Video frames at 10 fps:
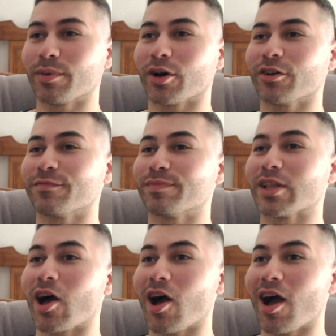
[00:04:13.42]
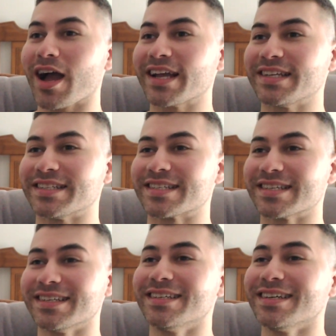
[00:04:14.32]
You're both blind.
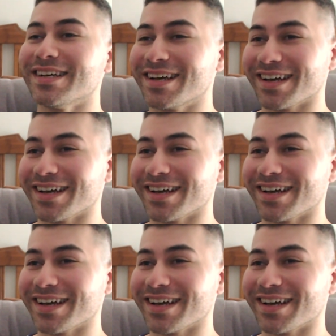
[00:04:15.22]
hey, Smith,